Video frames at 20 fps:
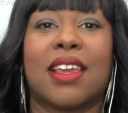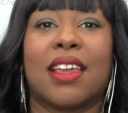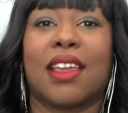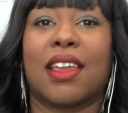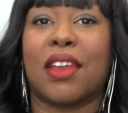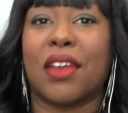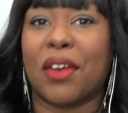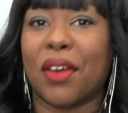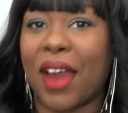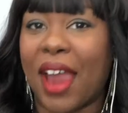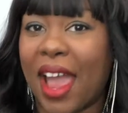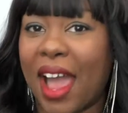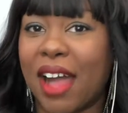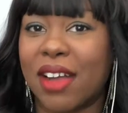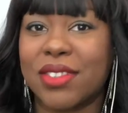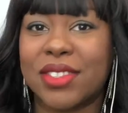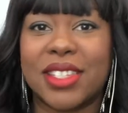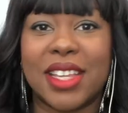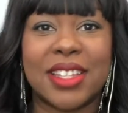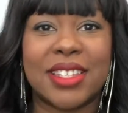Your
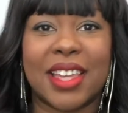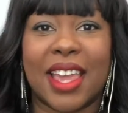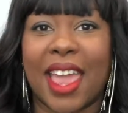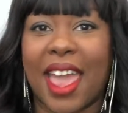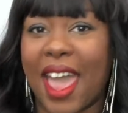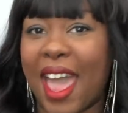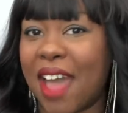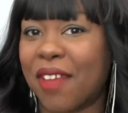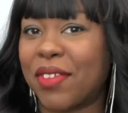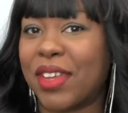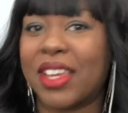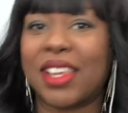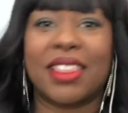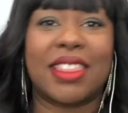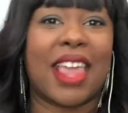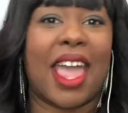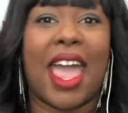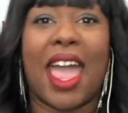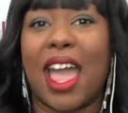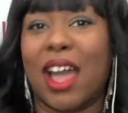house doesn't have
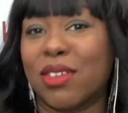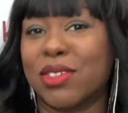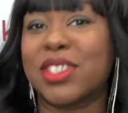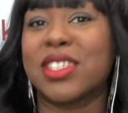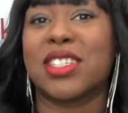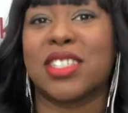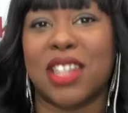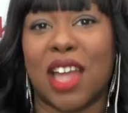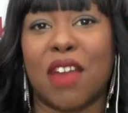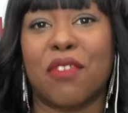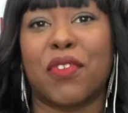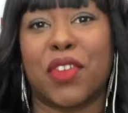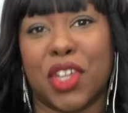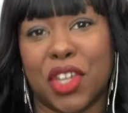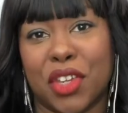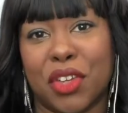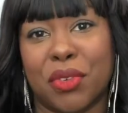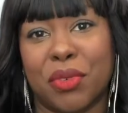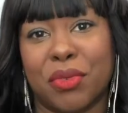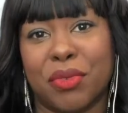it, that house is not for you.